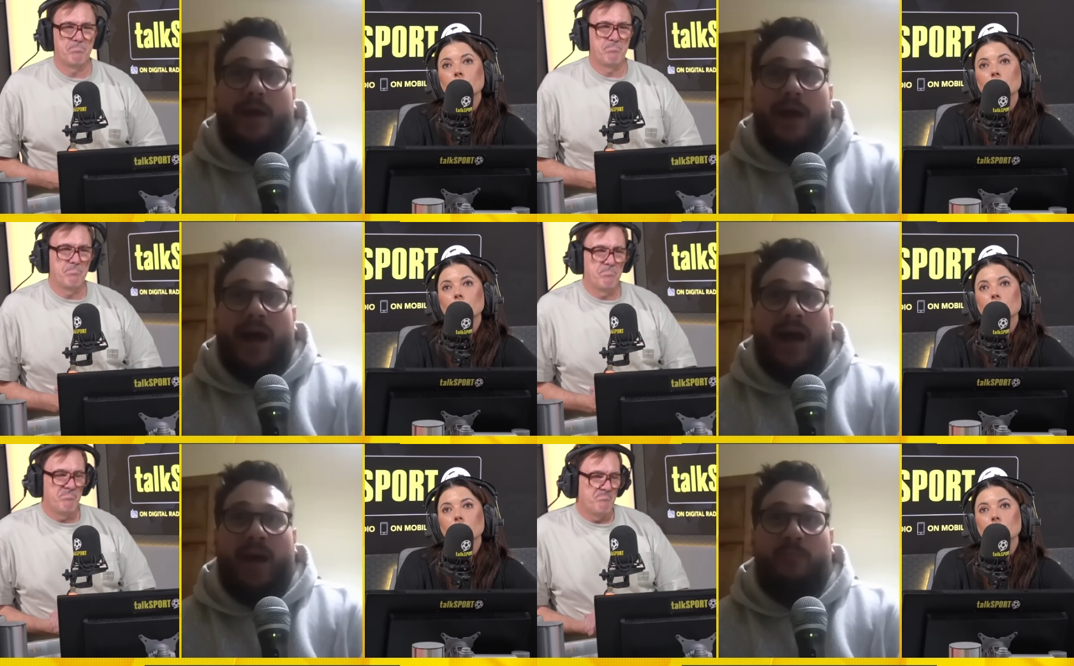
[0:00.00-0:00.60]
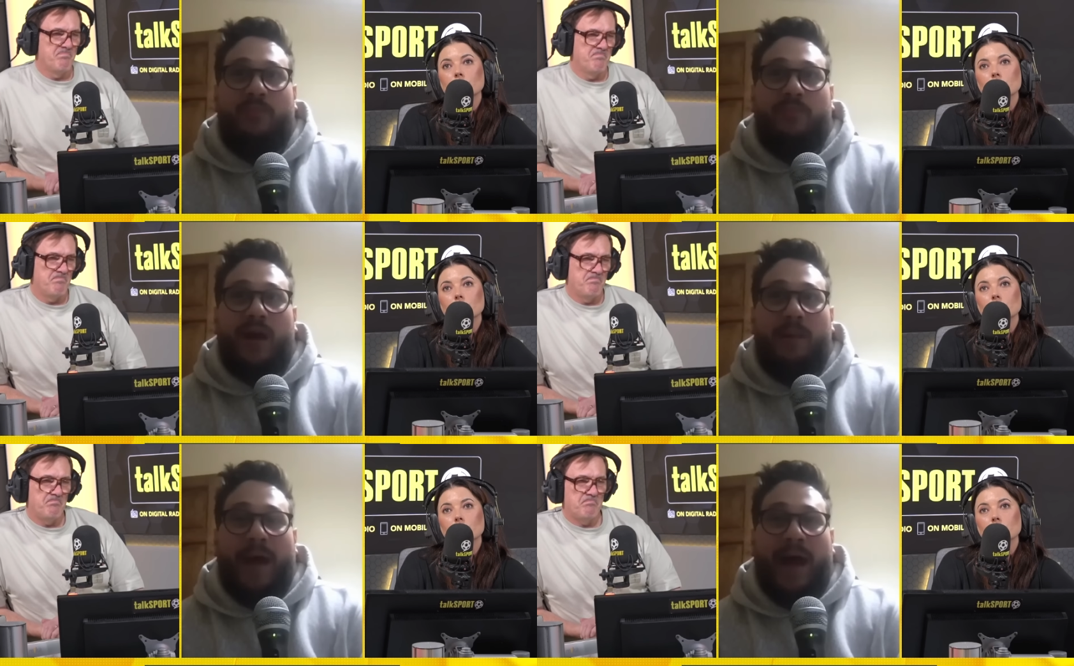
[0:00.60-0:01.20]
Speaker 1: um,
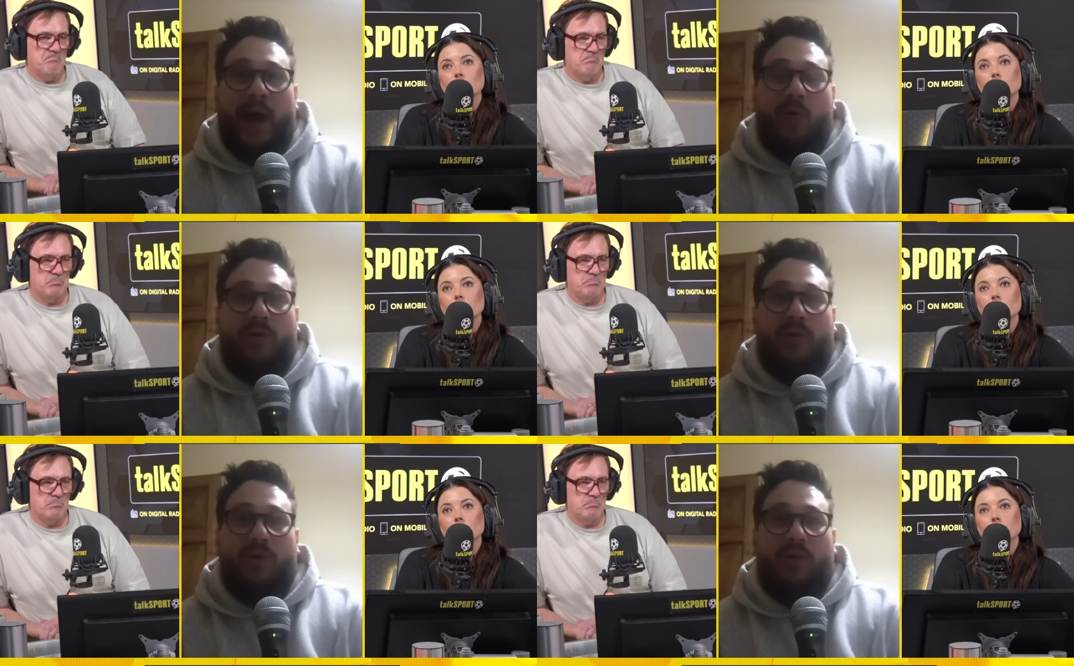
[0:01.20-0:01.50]
about